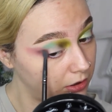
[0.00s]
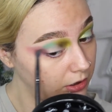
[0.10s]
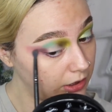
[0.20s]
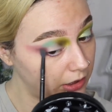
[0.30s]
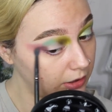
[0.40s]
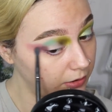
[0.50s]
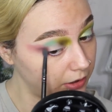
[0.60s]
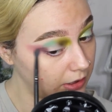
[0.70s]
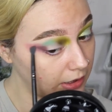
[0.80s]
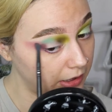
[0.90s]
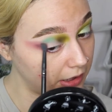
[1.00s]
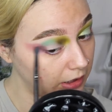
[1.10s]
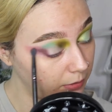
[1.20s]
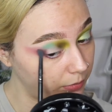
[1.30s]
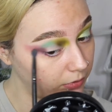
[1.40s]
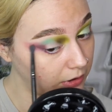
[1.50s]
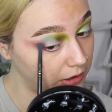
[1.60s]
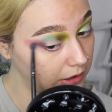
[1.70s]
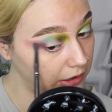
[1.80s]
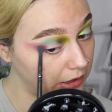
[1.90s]
Get those nice and blended
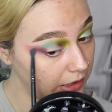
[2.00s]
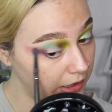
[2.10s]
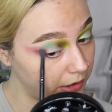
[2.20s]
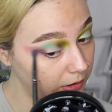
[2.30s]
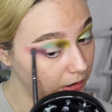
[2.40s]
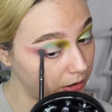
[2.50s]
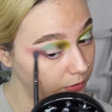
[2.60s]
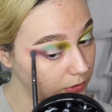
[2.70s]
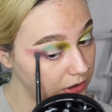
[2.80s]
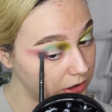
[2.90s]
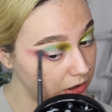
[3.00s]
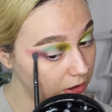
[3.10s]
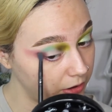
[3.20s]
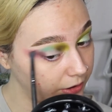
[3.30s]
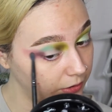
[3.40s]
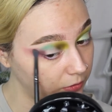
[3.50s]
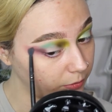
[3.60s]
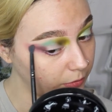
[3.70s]
together, doing circular